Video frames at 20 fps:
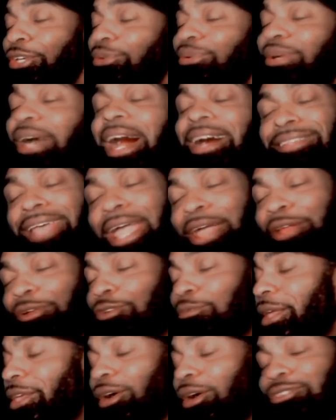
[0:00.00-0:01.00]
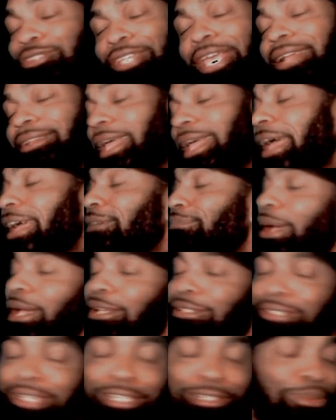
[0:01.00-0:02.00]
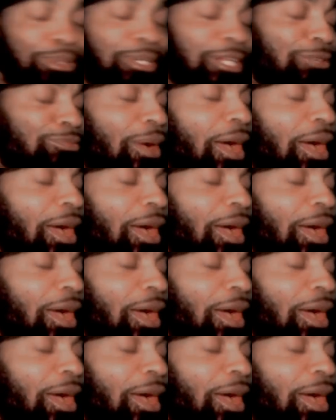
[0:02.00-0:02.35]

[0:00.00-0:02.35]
You guys haters, man. Y'all just hate Tank, man. That's what it is.